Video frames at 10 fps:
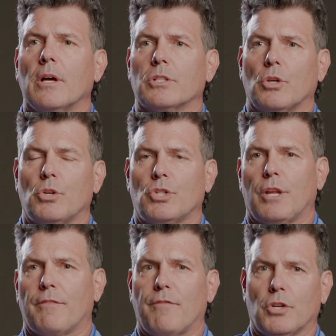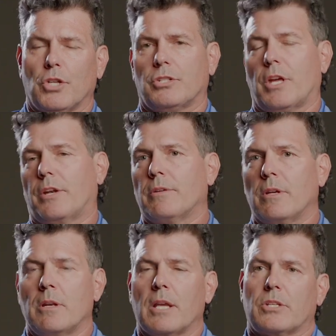associated functions that
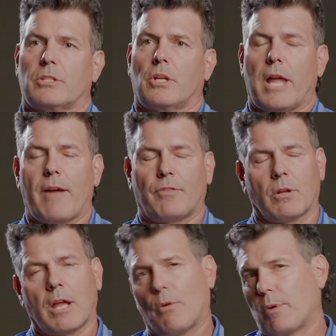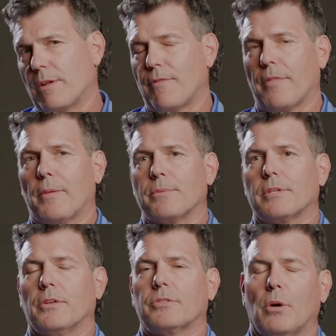necessarily have to kind of reinvent
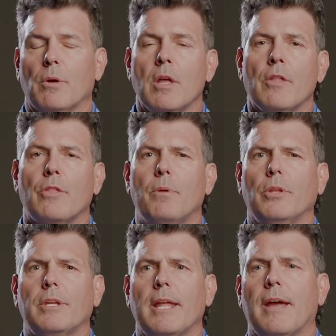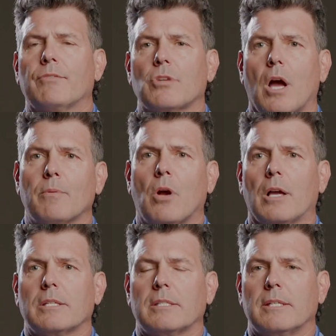themselves. So the ability to have job
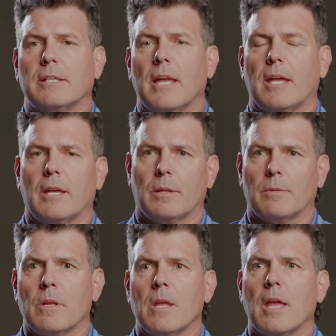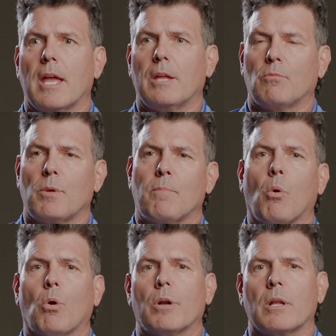costing and
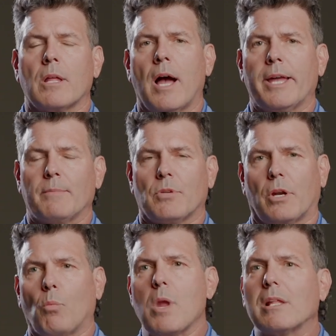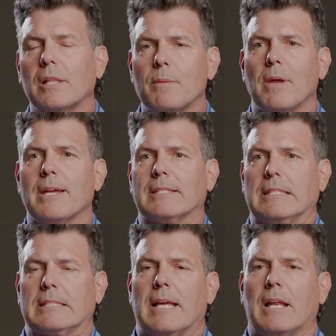report items on a weekly
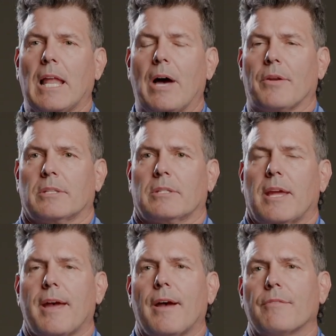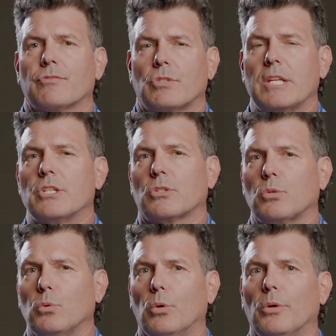basis that allowed us to have strategic
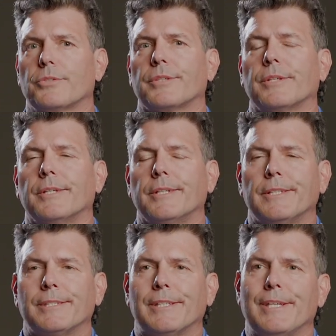tools to